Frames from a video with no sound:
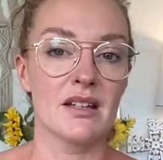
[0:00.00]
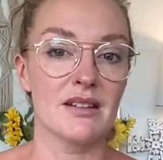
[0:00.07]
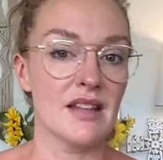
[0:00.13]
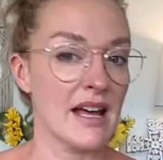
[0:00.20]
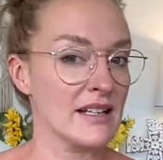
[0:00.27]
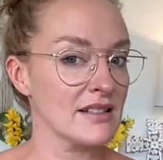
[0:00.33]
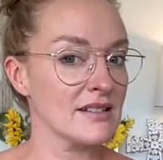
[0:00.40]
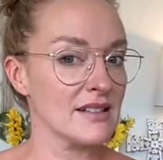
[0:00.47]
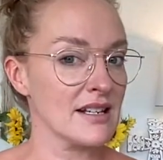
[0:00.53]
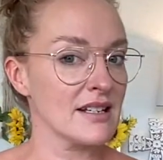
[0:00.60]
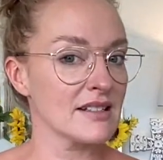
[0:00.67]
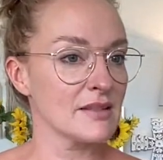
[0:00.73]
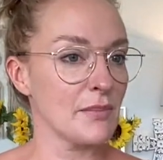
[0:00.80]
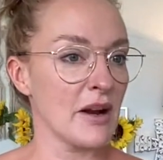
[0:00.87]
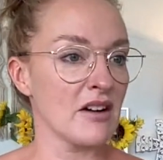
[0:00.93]
That is the
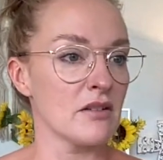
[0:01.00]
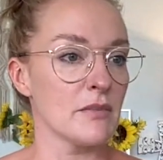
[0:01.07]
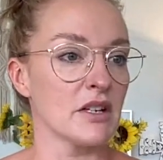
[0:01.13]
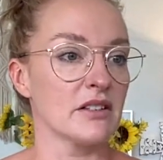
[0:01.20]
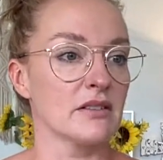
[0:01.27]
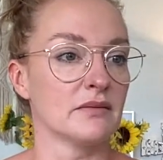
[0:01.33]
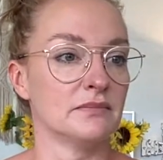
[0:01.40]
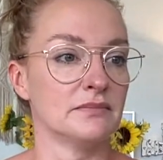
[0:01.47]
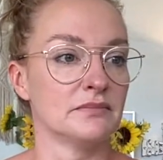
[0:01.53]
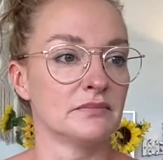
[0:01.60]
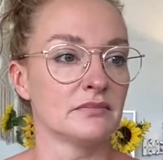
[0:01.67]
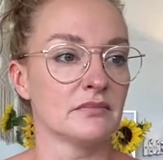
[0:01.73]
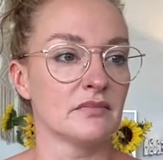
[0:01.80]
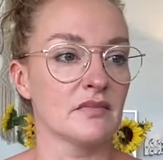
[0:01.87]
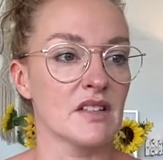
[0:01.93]
experiment.
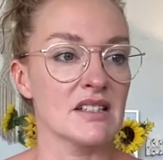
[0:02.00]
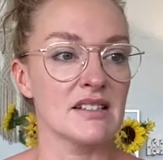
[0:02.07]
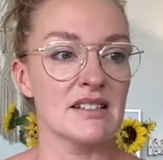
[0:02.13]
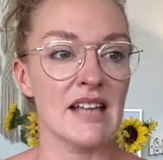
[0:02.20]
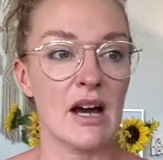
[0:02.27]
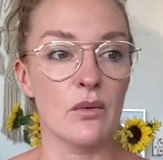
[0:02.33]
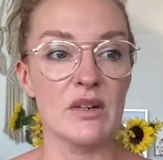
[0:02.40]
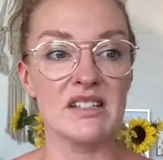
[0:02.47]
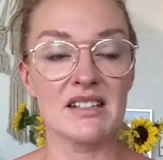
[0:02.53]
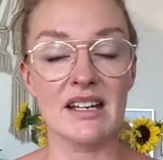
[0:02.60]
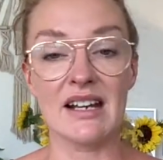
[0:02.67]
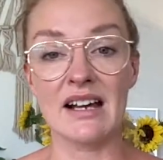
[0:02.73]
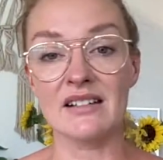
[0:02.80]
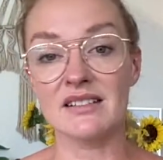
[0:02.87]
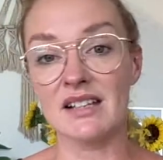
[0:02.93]
This is how we
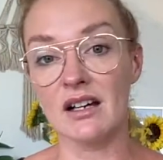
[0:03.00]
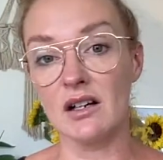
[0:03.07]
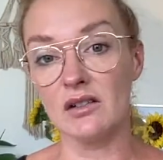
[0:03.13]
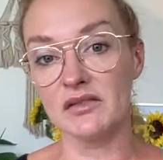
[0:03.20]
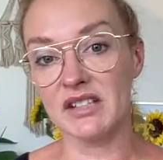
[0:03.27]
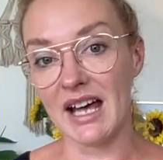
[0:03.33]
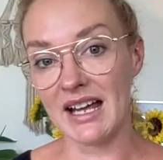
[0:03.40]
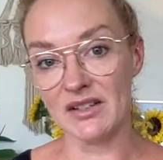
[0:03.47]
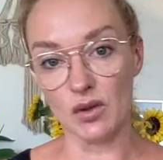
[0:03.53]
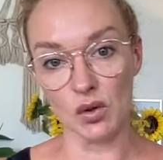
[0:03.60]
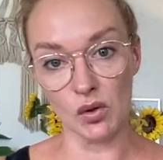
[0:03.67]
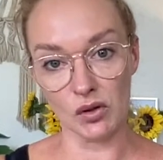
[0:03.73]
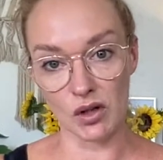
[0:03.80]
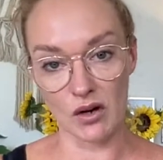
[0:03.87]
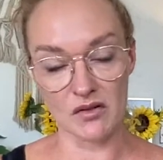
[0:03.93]
set ourselves and
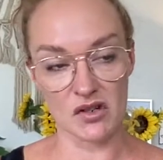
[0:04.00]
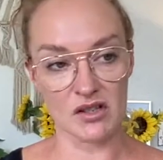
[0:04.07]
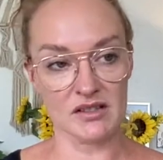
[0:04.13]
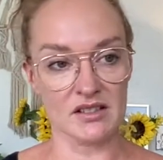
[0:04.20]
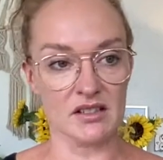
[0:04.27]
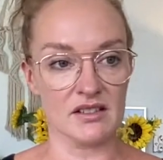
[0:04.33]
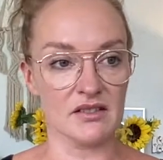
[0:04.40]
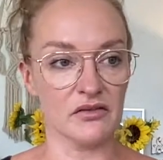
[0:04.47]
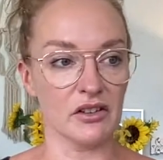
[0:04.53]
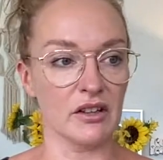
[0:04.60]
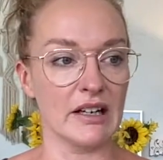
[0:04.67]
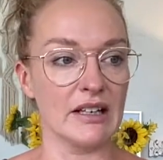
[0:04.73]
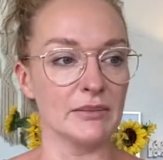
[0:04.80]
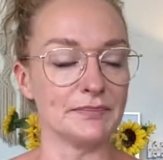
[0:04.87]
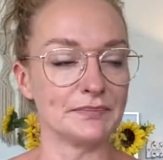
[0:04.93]
all consciousness
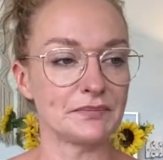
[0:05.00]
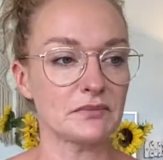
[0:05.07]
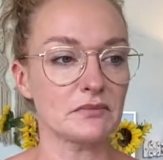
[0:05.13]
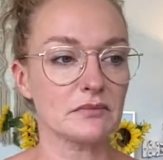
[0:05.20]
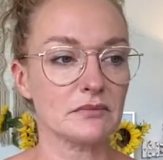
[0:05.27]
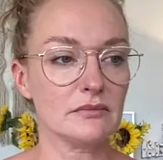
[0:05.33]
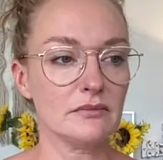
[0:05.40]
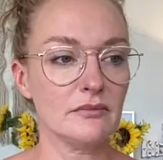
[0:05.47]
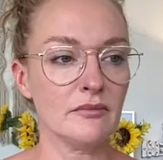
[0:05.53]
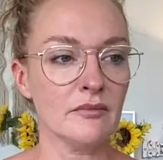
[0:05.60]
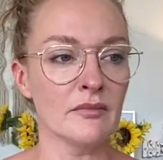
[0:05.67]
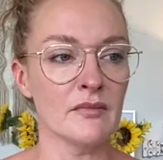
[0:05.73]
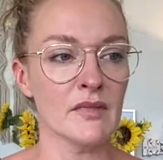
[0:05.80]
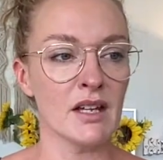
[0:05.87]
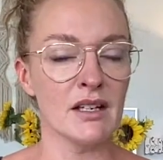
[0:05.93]
free.
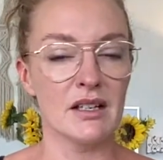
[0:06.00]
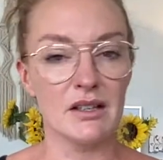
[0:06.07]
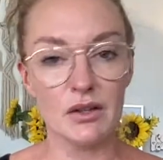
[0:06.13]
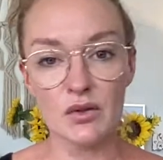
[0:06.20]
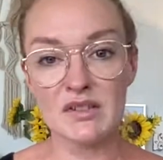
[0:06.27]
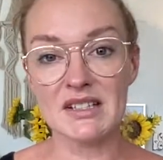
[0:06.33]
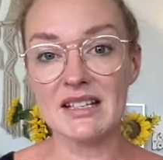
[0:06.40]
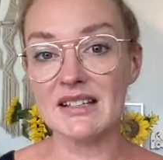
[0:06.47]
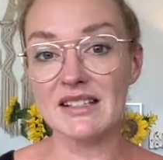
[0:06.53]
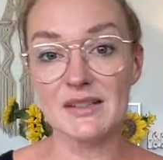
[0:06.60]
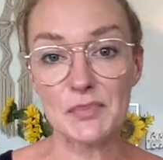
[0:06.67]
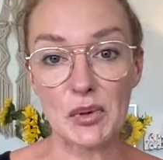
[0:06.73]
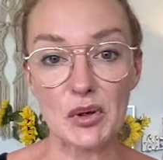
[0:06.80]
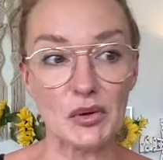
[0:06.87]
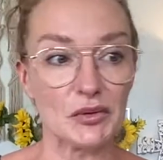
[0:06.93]
You see the
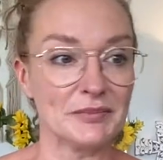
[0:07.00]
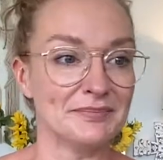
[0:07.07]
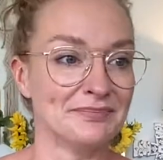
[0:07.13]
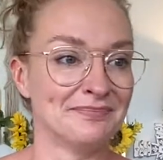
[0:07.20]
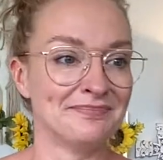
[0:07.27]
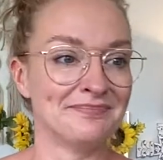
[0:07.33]
spoon.